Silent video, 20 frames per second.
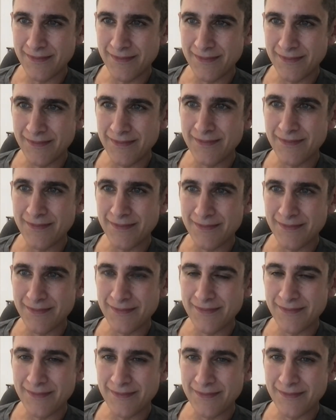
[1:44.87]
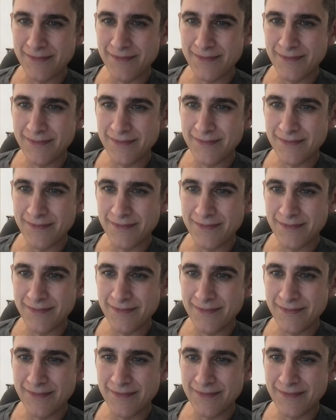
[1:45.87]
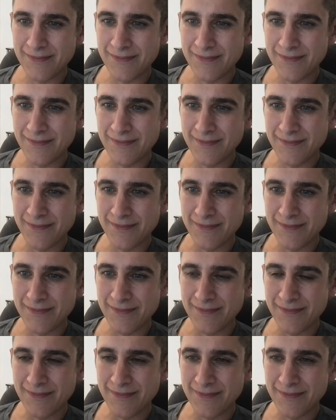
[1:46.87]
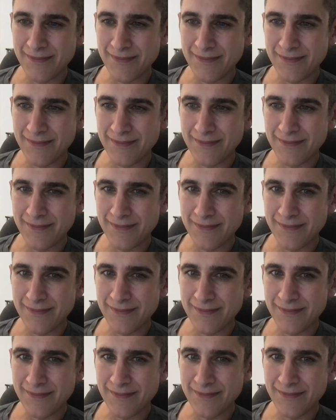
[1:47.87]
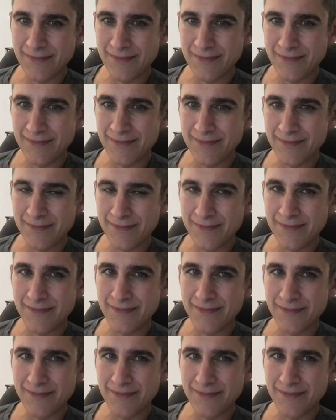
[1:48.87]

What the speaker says: [no speech]